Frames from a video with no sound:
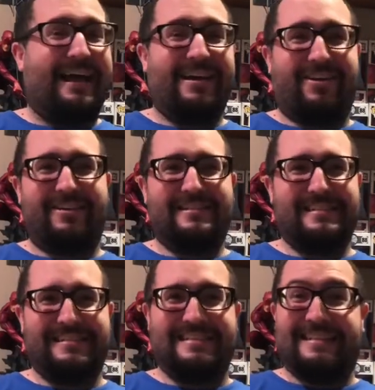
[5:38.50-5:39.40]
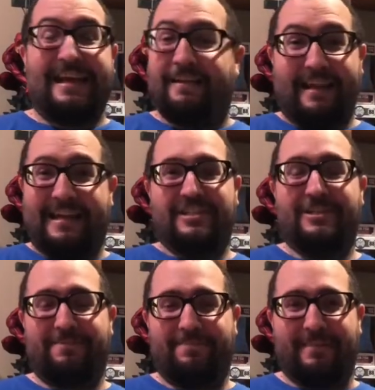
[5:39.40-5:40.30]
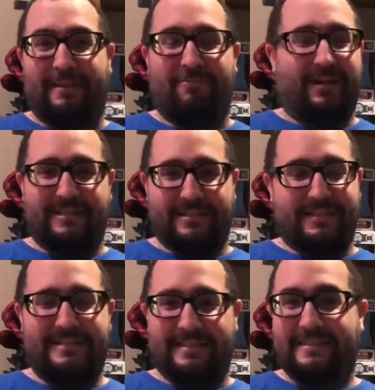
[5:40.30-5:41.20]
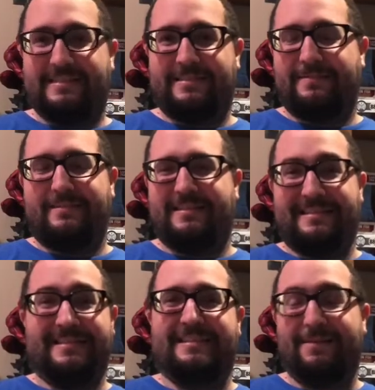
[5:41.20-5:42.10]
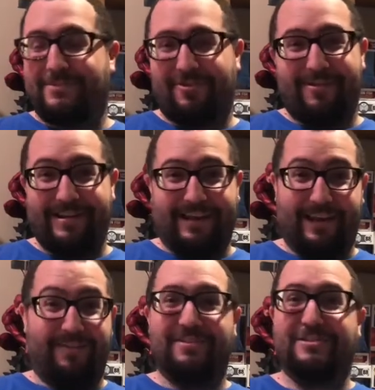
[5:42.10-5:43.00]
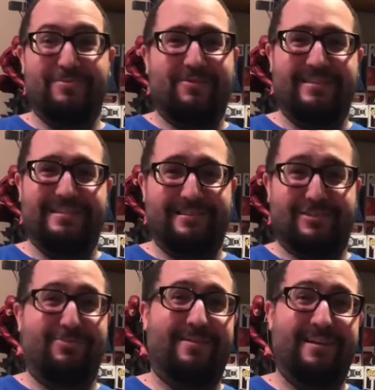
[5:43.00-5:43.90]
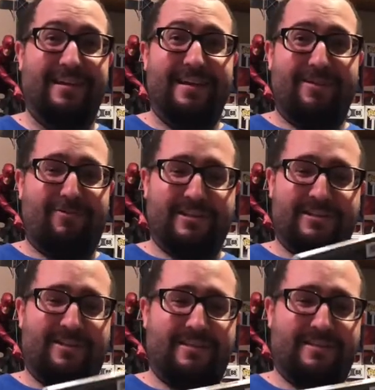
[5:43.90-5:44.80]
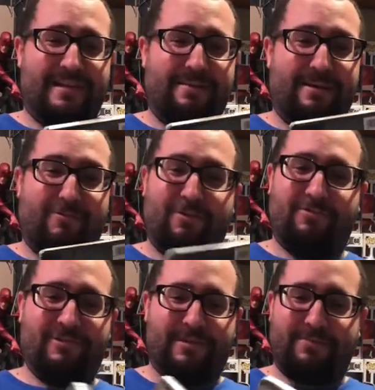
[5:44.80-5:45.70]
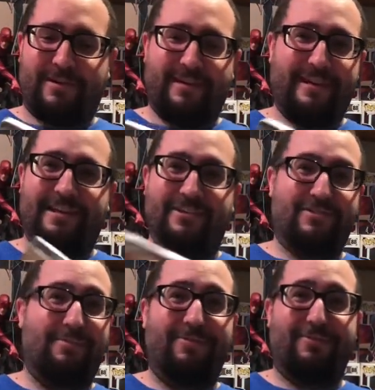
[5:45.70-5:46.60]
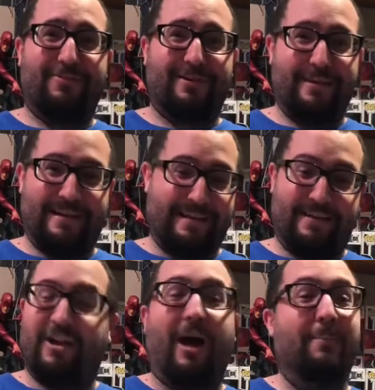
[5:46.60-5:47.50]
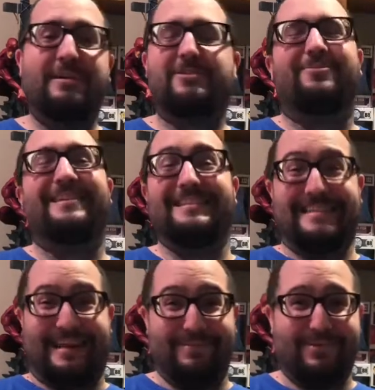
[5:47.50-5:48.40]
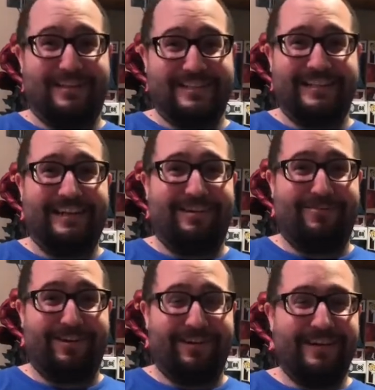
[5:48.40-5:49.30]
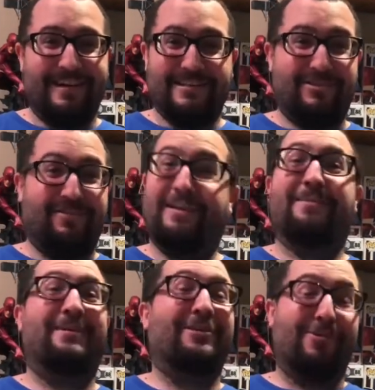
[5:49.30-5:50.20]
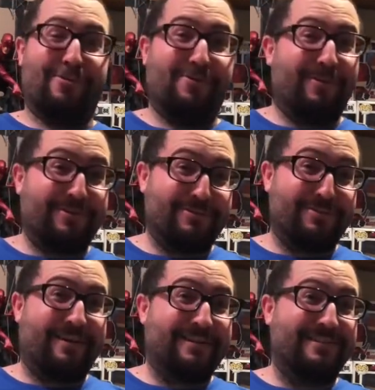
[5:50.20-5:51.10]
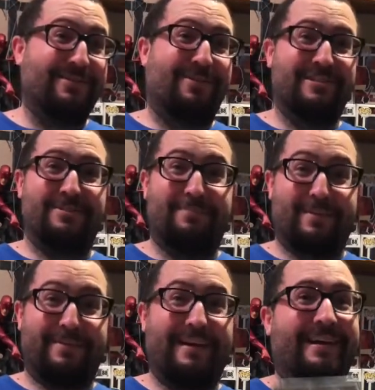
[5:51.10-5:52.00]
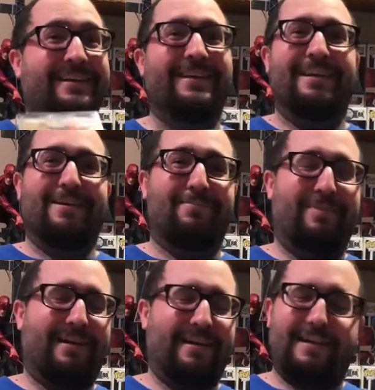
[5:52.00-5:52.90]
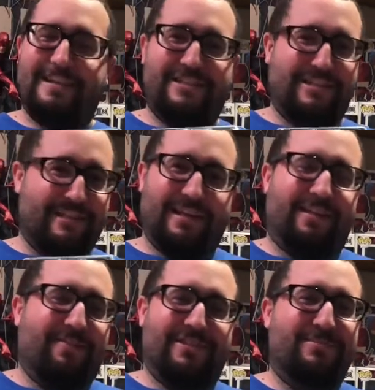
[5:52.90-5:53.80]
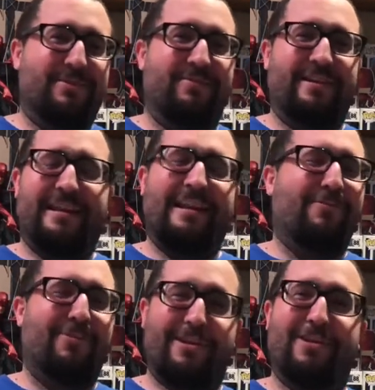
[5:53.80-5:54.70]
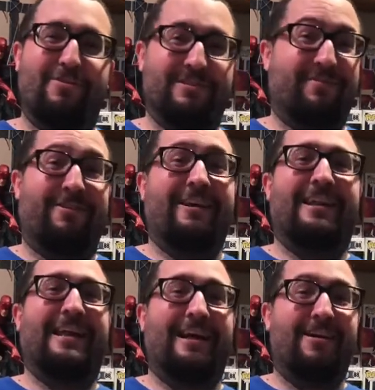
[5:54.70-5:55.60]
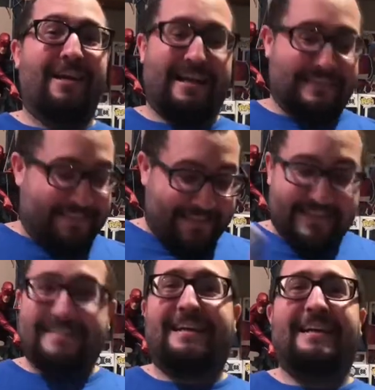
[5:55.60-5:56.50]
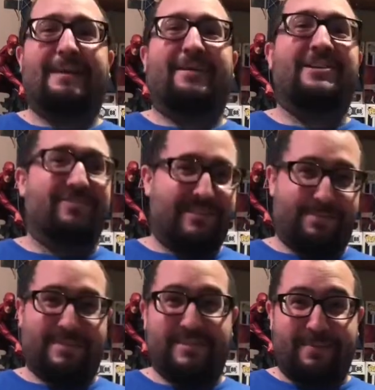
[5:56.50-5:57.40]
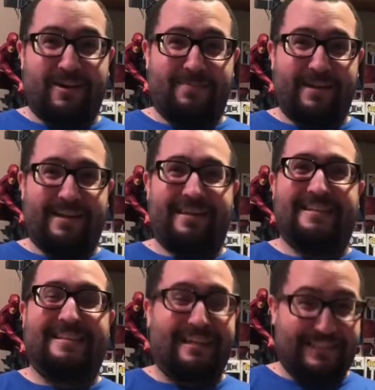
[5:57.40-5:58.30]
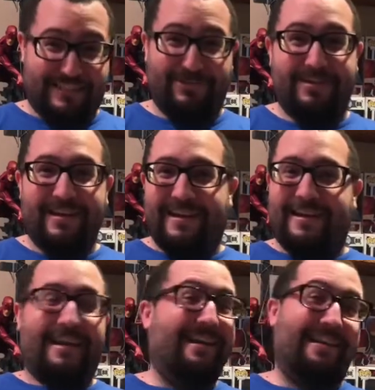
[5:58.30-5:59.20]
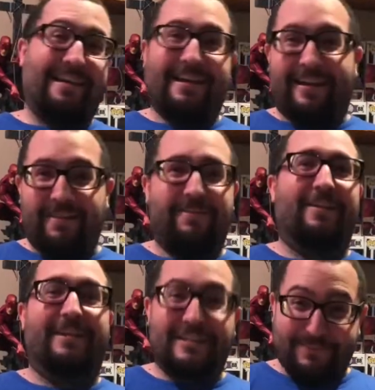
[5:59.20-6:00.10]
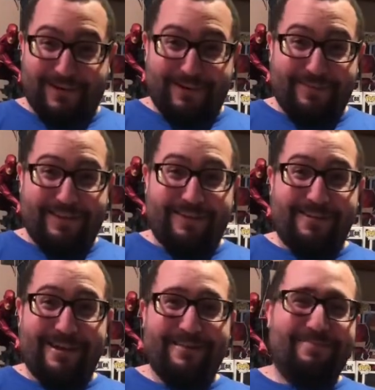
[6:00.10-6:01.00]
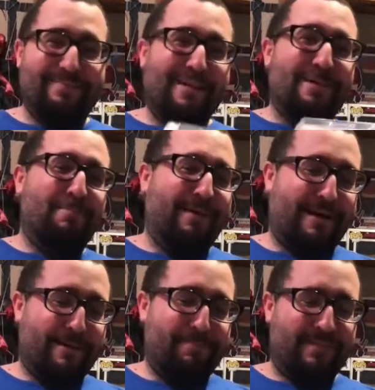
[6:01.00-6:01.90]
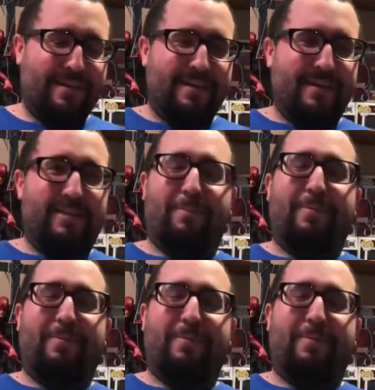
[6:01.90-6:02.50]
I honestly did not catch it. I watched it 6 to 10 times already. I love this movie so much. Watch it all the time at work, which I probably get in trouble for it, and they caught me so many times watching it at work. So if any of my co-workers or bosses are watching, my bad. But it's just, I love this movie, and anyone knows, for crying out loud, as thick as I am, I dressed up as Spider-Man in a tight suit, and I didn't care. I felt like Spider-Man, alright? But the